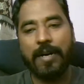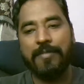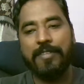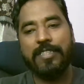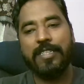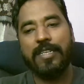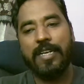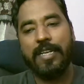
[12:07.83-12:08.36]

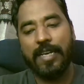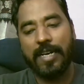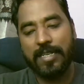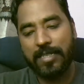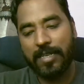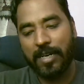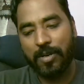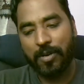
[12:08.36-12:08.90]
We generally
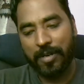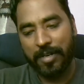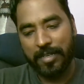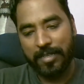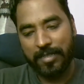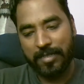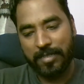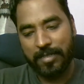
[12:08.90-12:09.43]
ask our
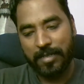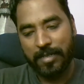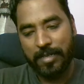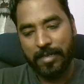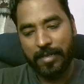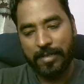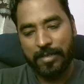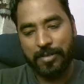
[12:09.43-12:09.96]
audience
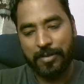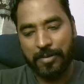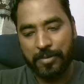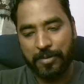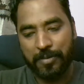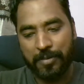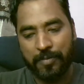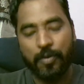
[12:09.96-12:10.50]

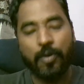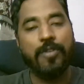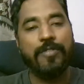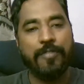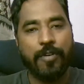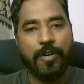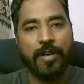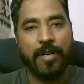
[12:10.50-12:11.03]
to vote
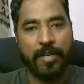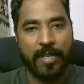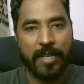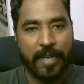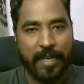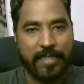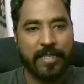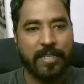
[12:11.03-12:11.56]
for the
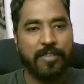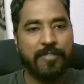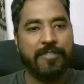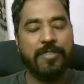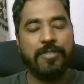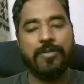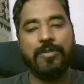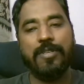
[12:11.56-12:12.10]
next set of
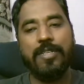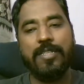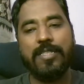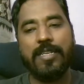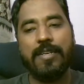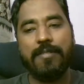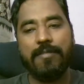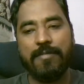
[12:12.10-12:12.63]
tutorials,
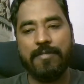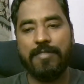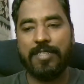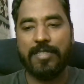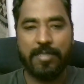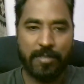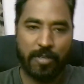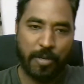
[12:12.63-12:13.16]
and
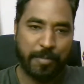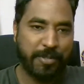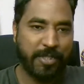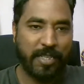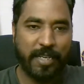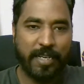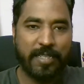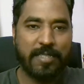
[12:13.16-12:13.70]
which
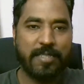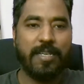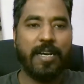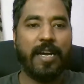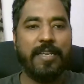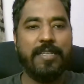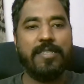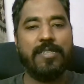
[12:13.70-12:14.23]
option gets the
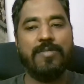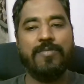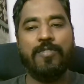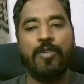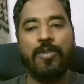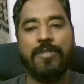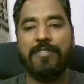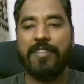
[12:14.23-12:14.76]
highest
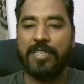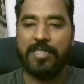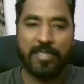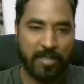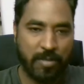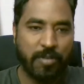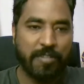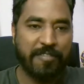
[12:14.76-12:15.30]
vote, we
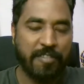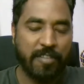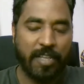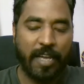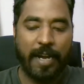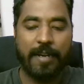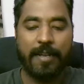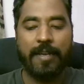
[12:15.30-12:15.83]
just go for
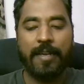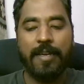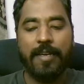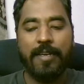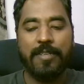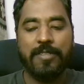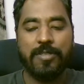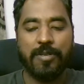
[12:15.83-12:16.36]
that.
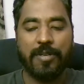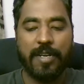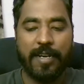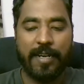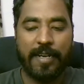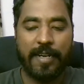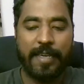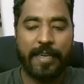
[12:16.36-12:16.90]
So
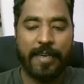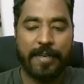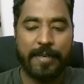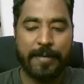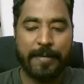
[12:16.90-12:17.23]
currently,